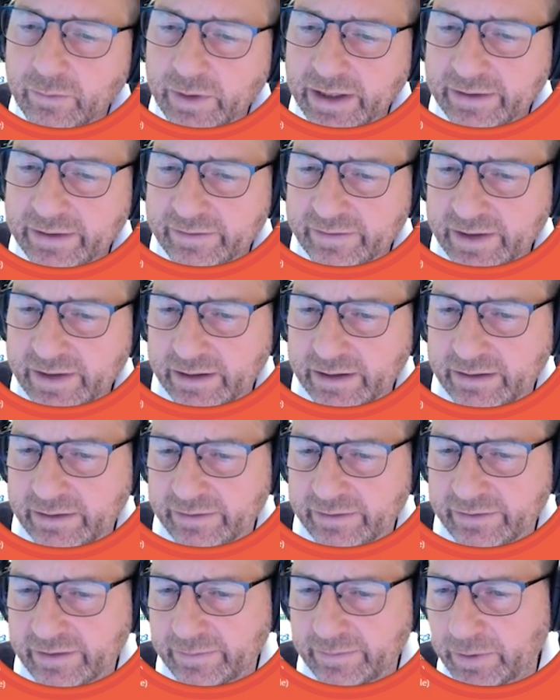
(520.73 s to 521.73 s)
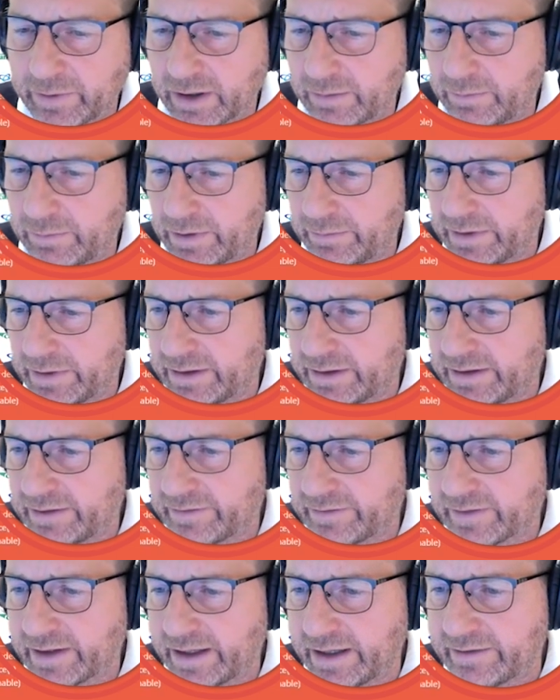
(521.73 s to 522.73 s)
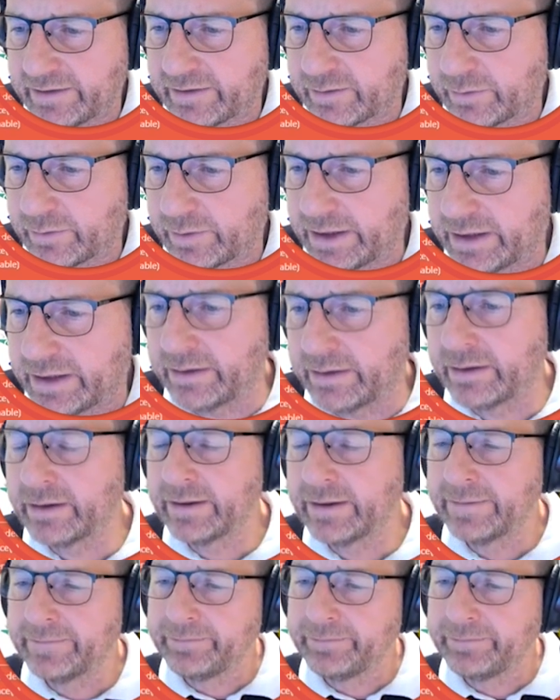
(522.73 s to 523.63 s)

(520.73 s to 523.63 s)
we can see that there's a problem in this case with